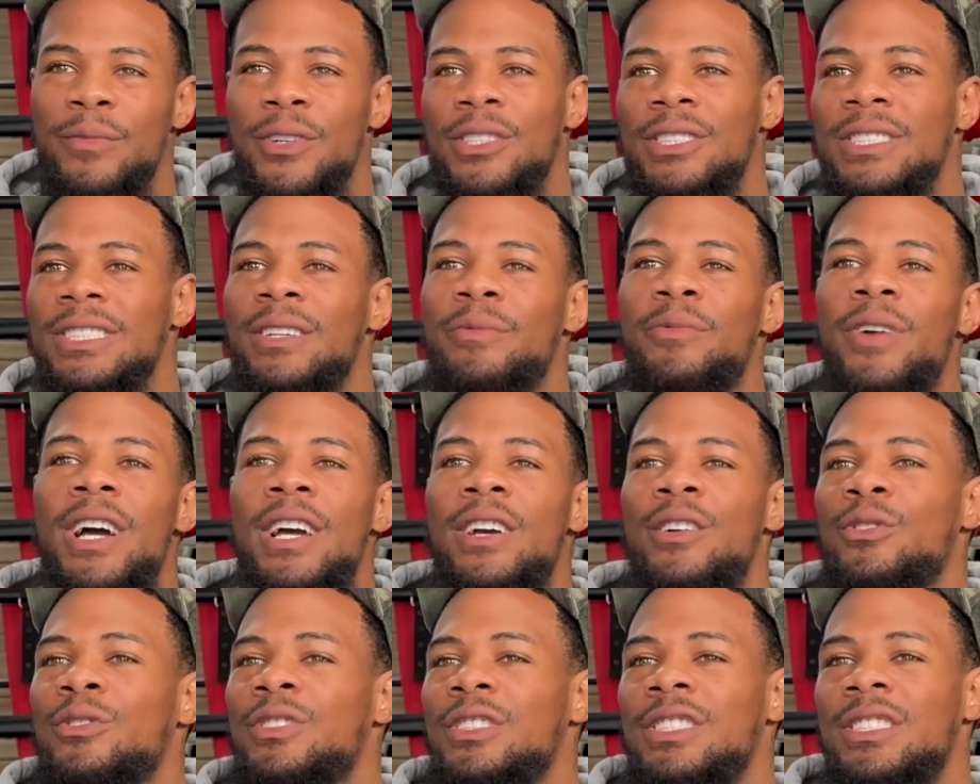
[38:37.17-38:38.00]
somebody
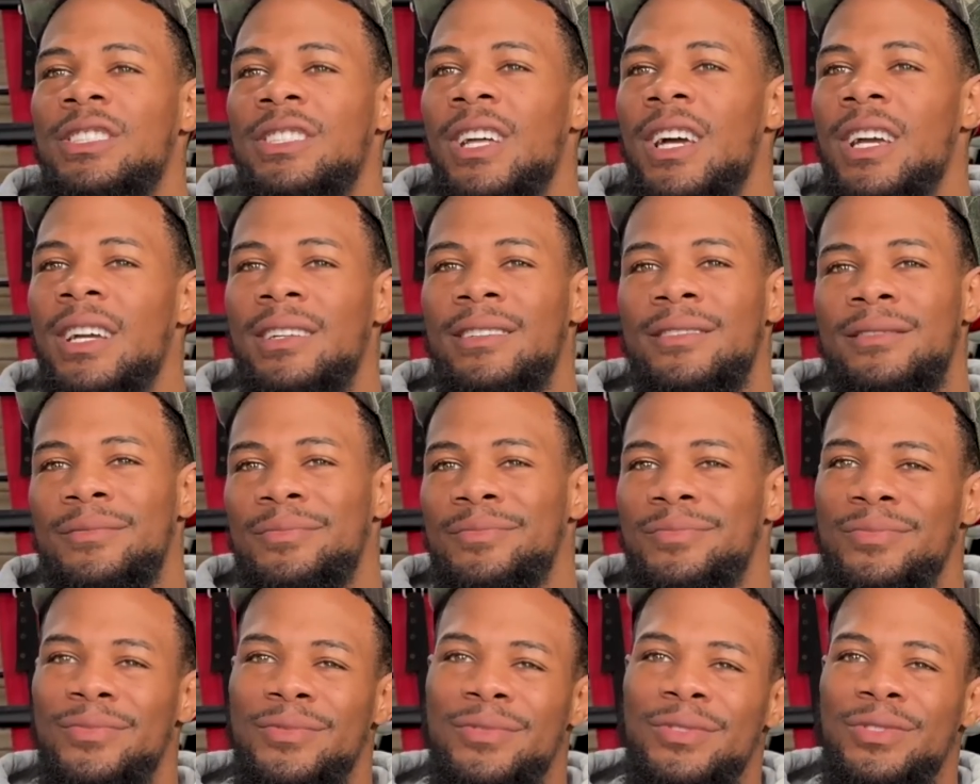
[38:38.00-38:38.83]
who's just like
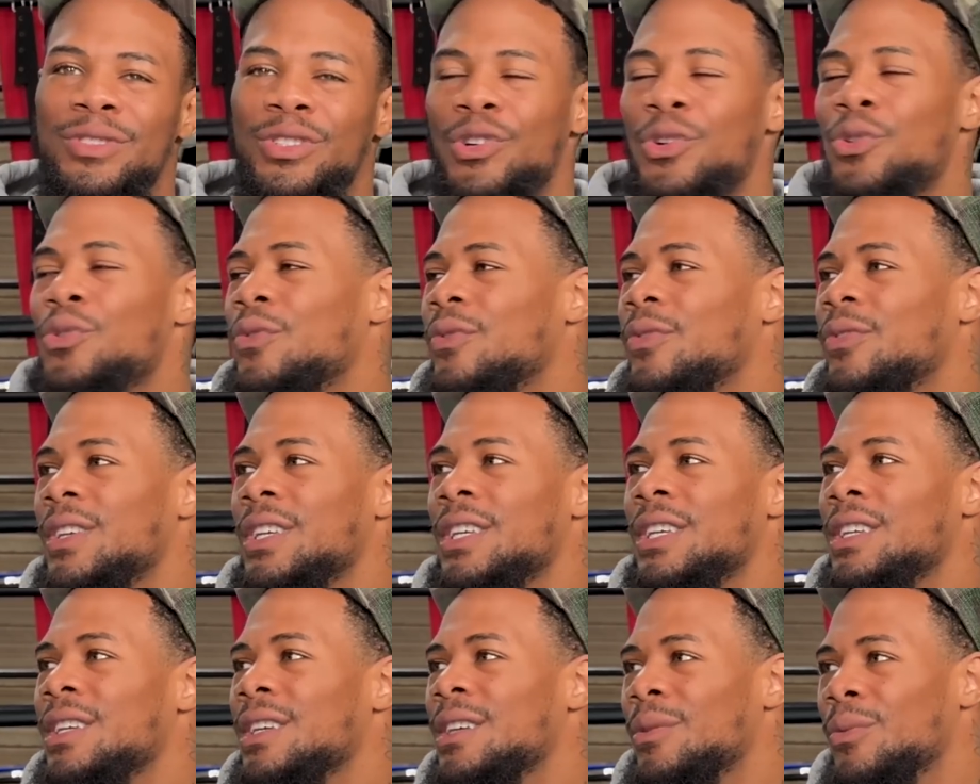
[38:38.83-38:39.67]
goofy
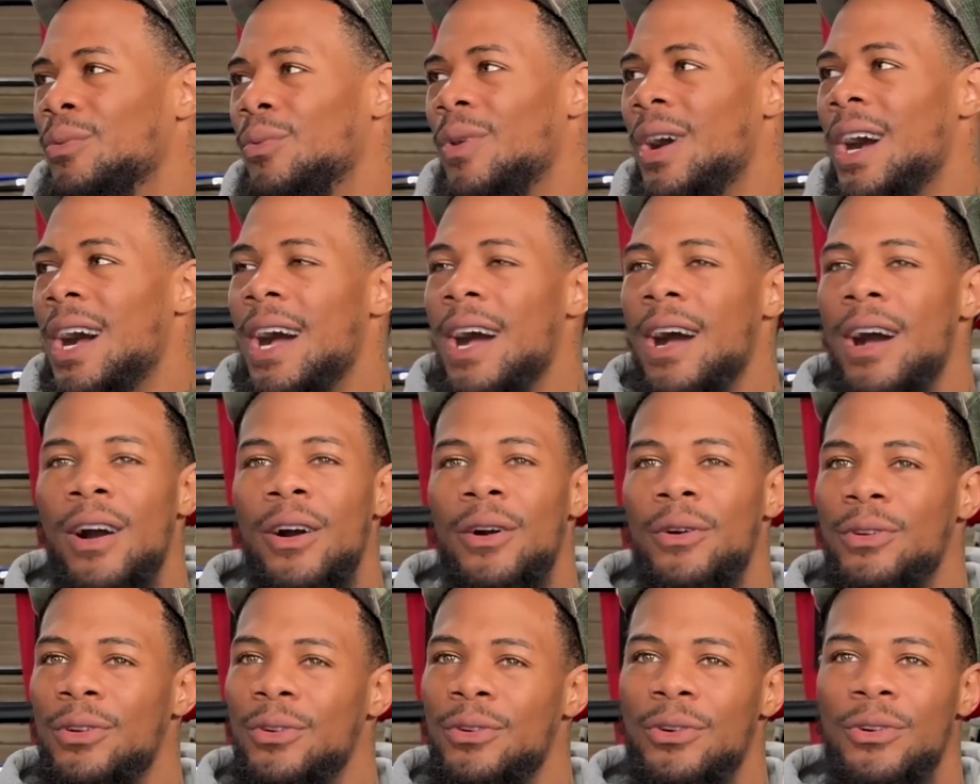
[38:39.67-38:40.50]
and
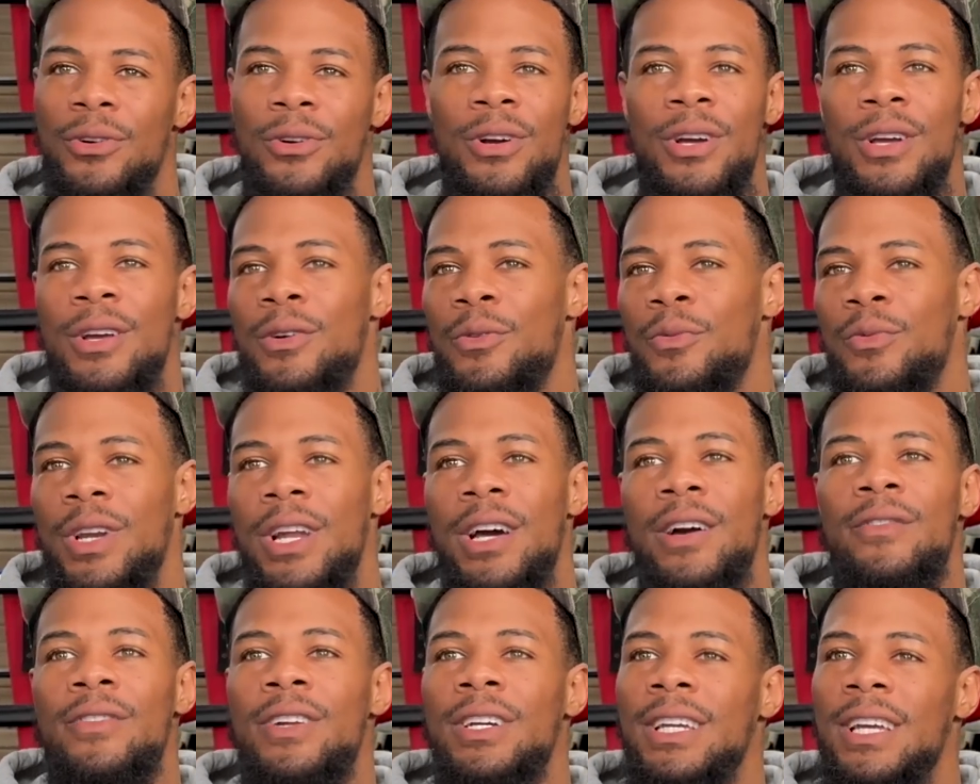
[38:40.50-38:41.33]
wild or
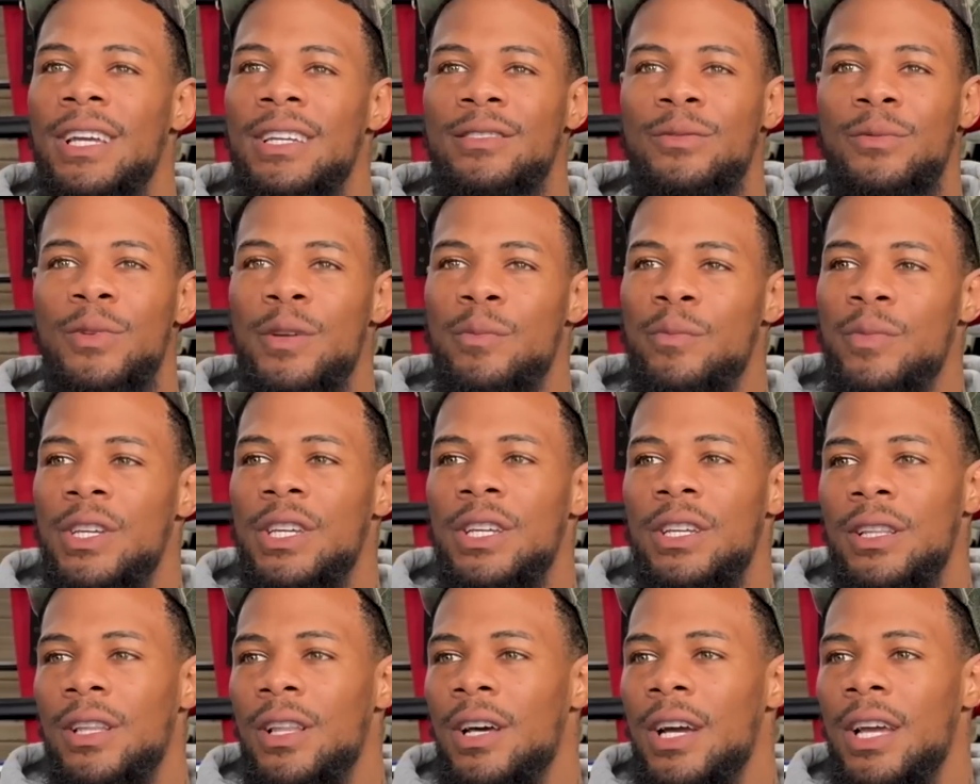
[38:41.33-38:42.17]
whatever the case may be.
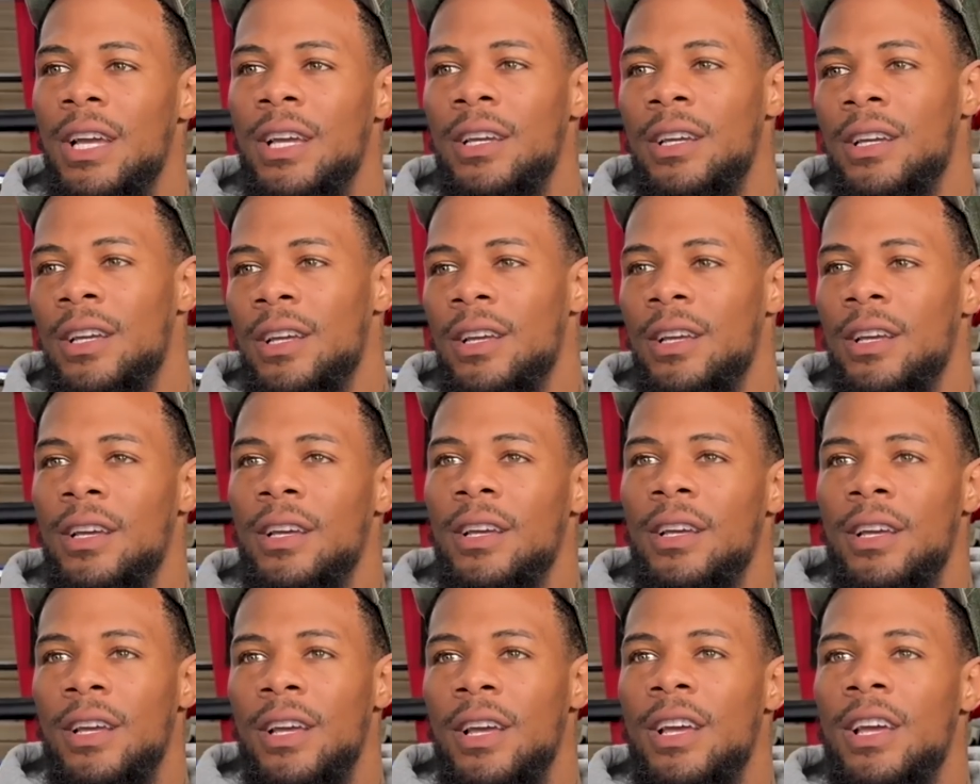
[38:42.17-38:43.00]
Like,
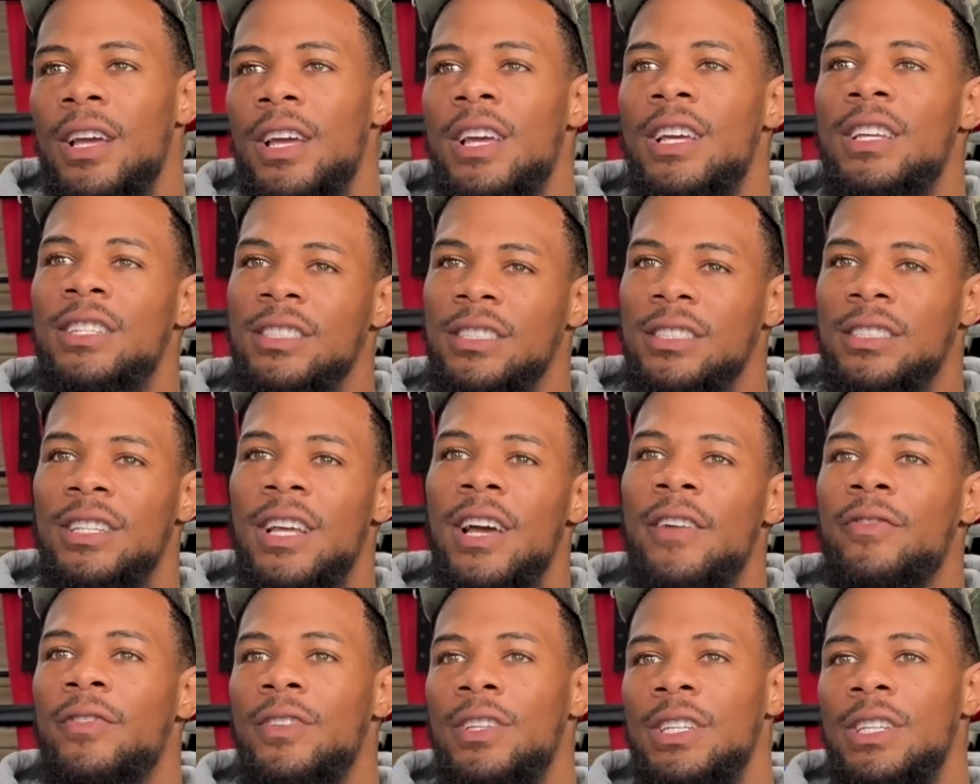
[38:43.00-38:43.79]
it's definitely